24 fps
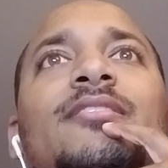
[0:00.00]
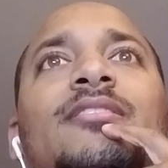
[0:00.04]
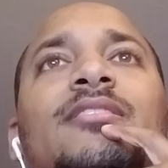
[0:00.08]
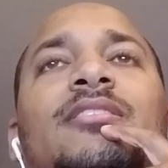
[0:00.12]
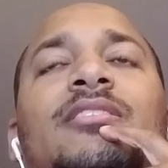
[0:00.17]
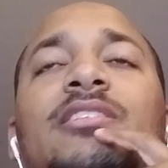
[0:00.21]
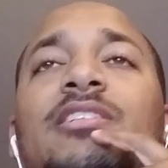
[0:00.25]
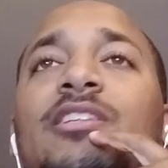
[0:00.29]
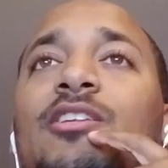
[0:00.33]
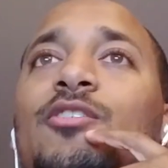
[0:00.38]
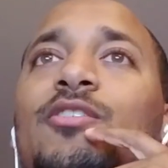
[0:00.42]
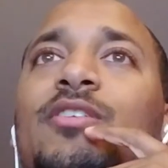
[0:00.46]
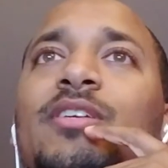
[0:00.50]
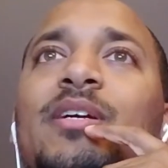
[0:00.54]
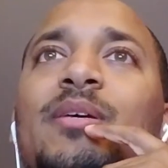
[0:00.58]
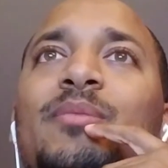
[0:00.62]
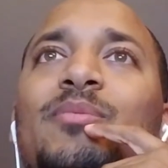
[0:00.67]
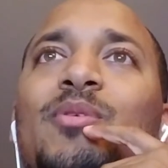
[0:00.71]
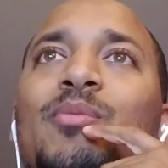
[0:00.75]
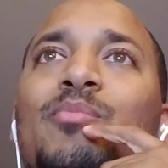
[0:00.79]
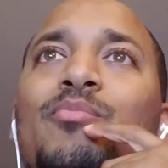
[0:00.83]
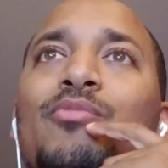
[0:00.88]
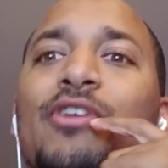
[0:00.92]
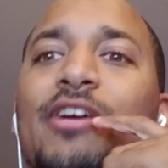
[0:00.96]
It's loading
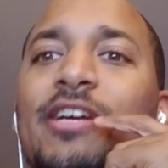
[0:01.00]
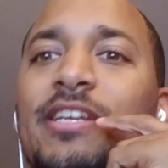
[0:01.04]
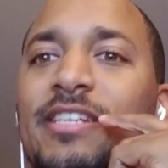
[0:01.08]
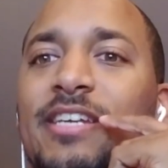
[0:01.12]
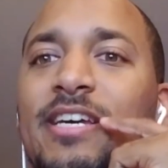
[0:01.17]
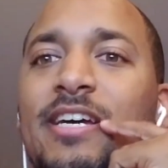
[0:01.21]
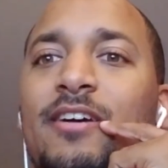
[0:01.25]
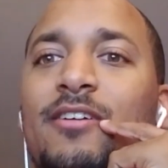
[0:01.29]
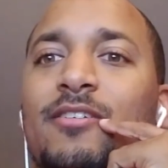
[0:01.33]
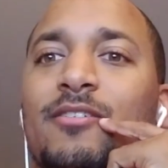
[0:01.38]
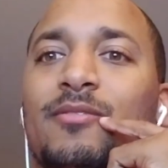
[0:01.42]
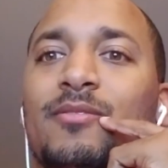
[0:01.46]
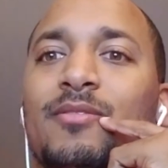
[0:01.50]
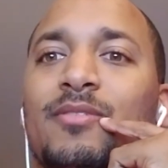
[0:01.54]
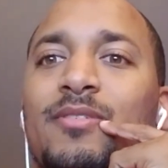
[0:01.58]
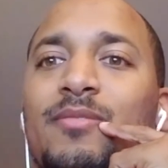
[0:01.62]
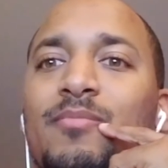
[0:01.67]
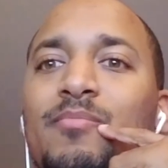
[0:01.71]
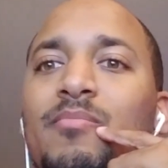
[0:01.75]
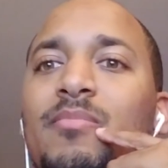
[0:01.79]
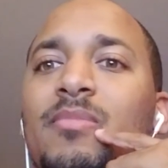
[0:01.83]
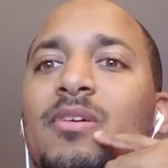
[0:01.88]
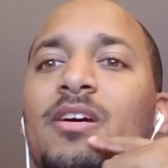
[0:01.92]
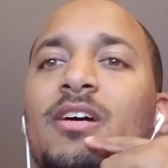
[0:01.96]
up the breakdown
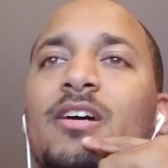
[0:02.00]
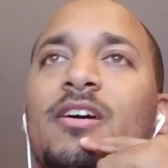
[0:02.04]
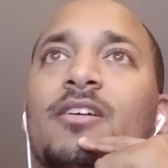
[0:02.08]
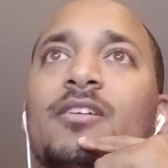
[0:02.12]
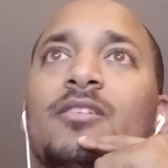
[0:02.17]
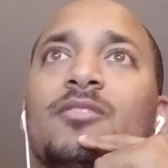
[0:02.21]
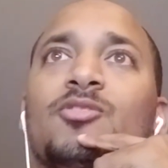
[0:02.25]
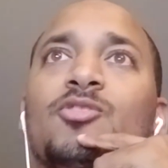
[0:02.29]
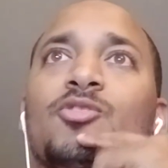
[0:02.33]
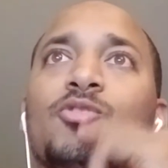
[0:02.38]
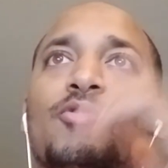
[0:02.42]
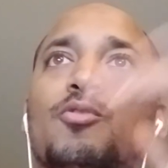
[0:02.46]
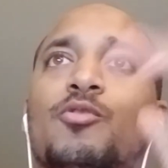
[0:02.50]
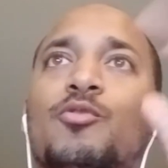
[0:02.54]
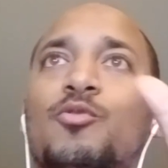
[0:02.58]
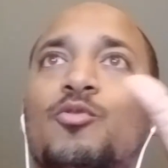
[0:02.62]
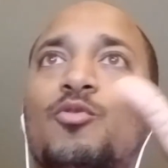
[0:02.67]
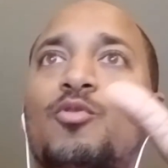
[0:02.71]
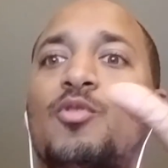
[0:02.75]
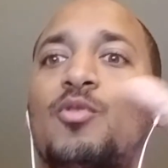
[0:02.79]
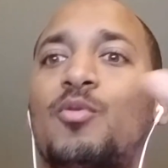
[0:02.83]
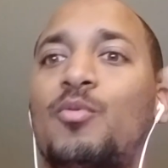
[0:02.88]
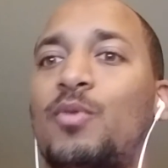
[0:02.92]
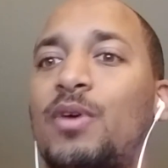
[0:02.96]
circle
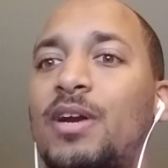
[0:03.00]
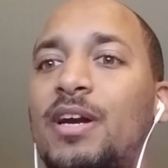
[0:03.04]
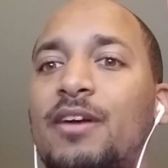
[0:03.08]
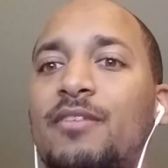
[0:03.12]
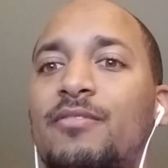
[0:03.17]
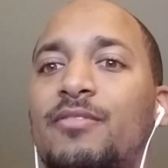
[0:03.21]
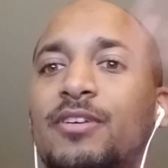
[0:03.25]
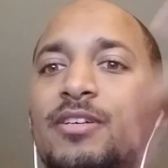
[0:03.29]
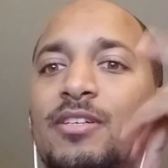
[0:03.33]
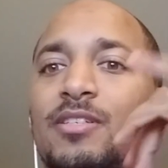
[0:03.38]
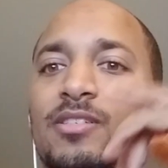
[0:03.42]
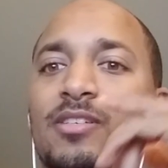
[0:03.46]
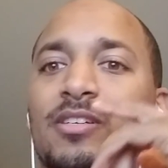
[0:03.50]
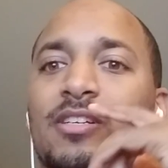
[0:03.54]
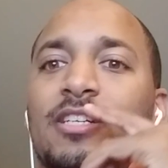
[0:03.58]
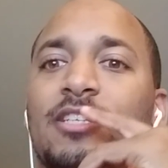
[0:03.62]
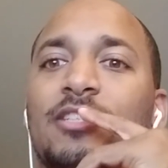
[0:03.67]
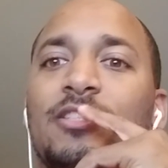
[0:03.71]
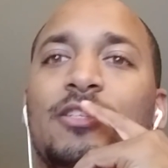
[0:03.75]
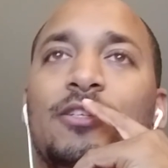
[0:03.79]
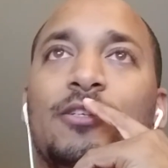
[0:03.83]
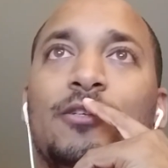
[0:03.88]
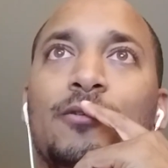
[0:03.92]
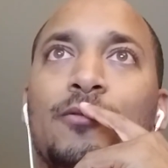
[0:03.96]
or whatever it's going to
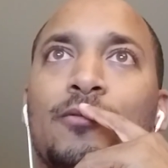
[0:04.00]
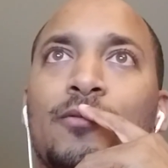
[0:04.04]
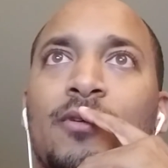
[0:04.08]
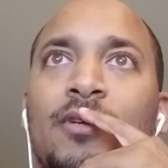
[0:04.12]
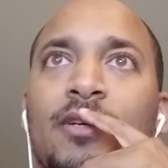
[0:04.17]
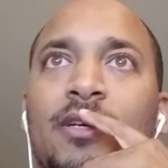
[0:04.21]
do.